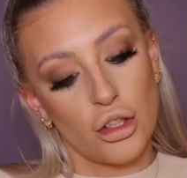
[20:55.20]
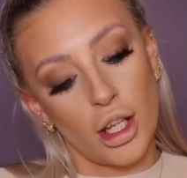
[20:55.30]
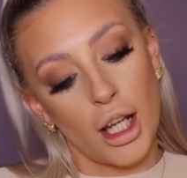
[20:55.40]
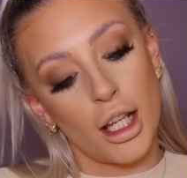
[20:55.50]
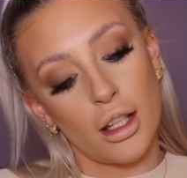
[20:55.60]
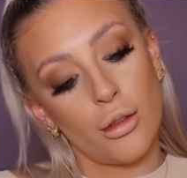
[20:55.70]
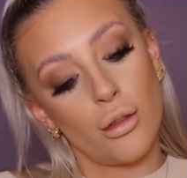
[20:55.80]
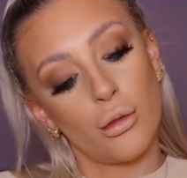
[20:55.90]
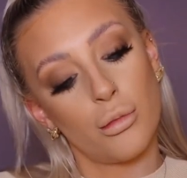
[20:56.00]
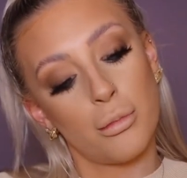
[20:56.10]
shade
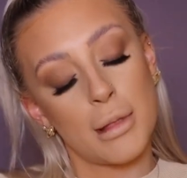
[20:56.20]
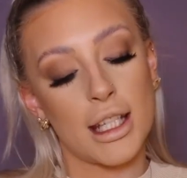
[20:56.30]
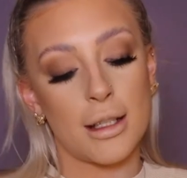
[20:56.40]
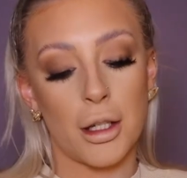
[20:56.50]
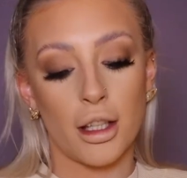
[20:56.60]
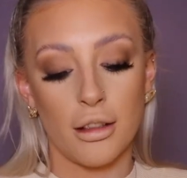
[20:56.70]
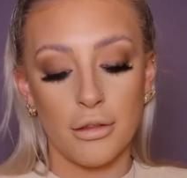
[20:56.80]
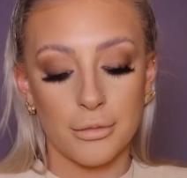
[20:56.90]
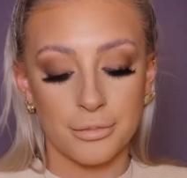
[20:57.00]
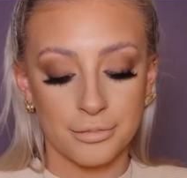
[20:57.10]
Medium
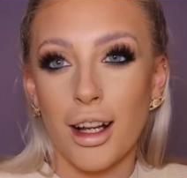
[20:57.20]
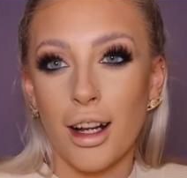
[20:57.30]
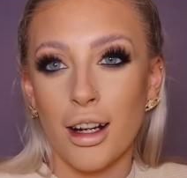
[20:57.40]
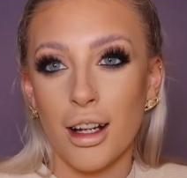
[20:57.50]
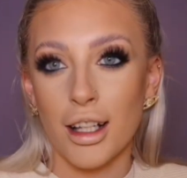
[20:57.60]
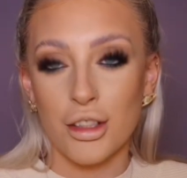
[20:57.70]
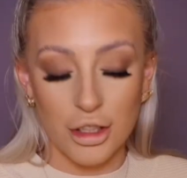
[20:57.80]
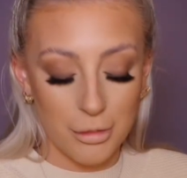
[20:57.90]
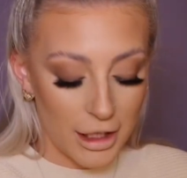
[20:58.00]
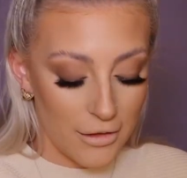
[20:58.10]
Olive. I can't
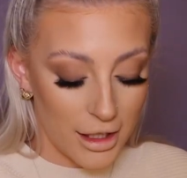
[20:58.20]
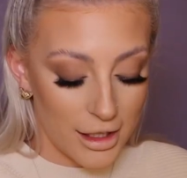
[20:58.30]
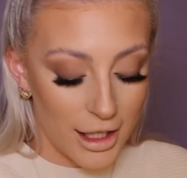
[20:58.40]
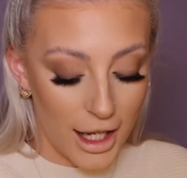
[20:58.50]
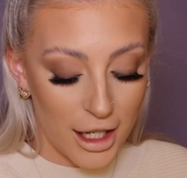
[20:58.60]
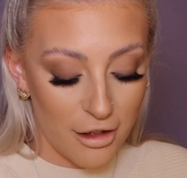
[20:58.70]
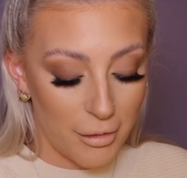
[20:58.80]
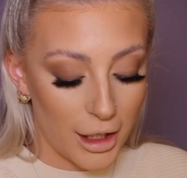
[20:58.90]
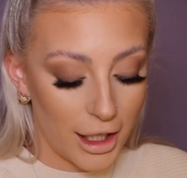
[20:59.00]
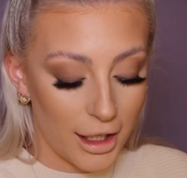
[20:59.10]
actually believe the state of
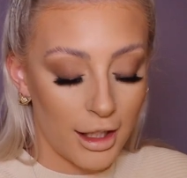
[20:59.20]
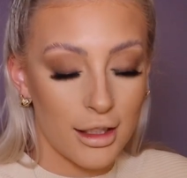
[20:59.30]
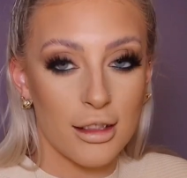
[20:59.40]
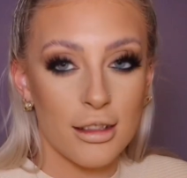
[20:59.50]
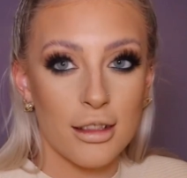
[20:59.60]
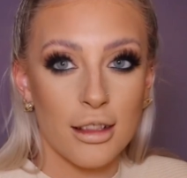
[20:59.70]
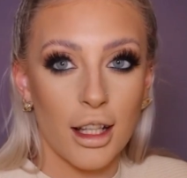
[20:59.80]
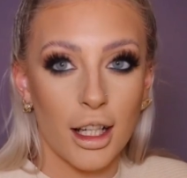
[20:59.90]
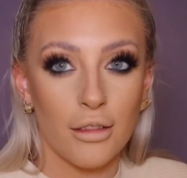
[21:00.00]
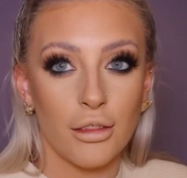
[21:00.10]
my leggings,
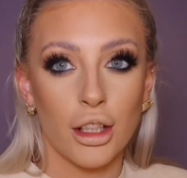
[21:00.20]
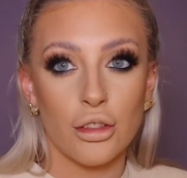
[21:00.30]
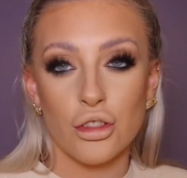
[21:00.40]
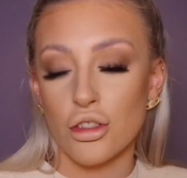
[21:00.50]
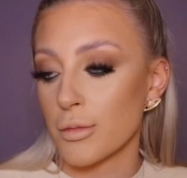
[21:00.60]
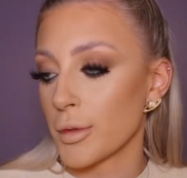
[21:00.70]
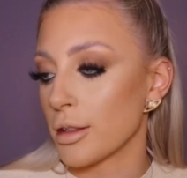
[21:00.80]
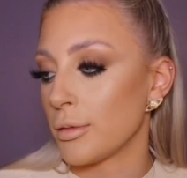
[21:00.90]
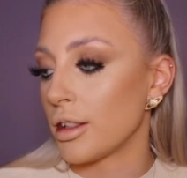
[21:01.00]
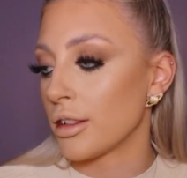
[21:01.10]
like I've literally just put
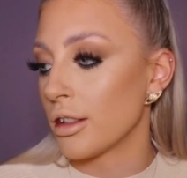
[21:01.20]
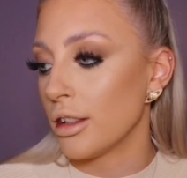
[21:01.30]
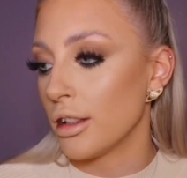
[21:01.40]
them on.